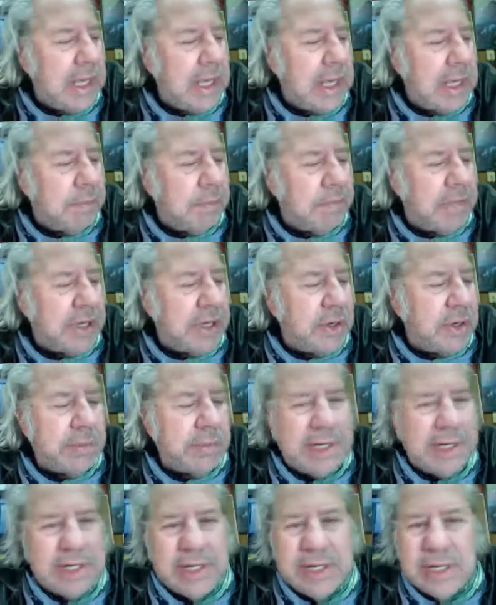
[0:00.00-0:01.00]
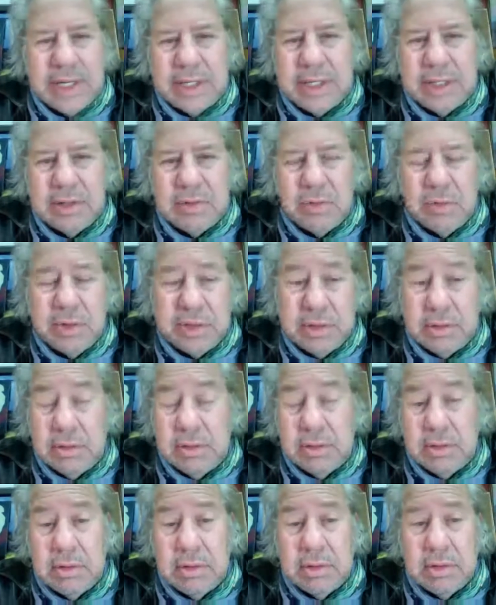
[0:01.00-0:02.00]
But nobody had done it with
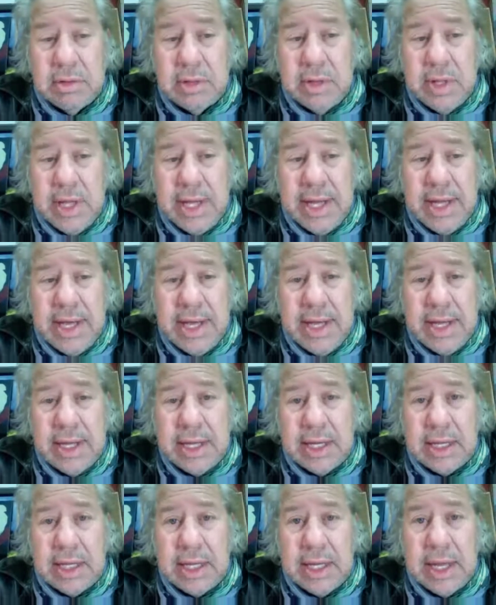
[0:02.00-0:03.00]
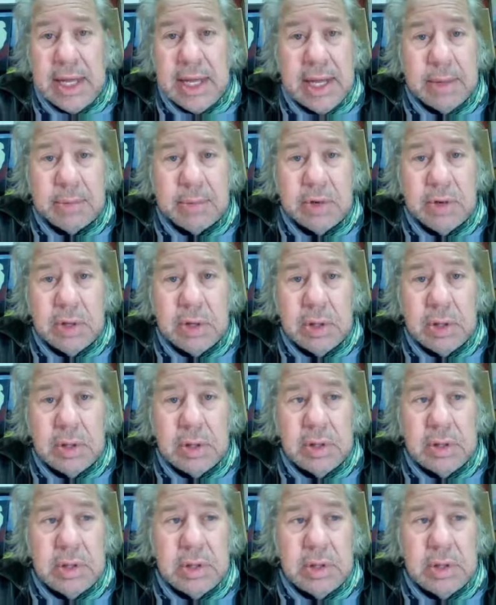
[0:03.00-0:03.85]
a camera